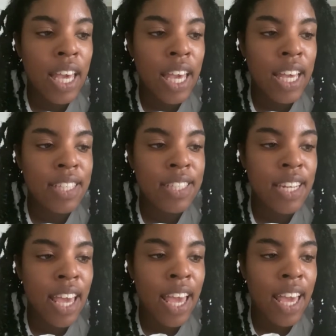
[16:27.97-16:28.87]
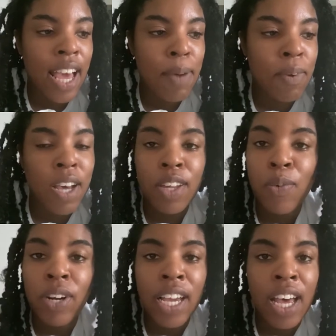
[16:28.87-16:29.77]
And today I'm not gonna
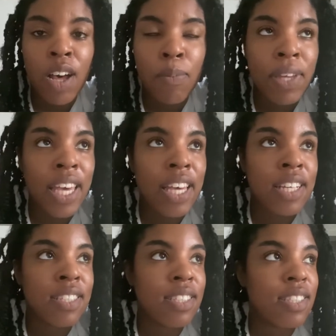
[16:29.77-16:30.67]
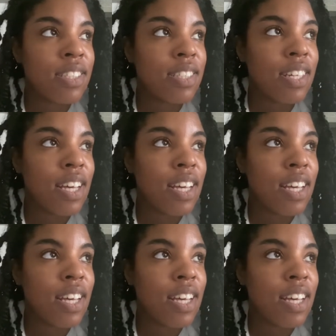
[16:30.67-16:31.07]
work out because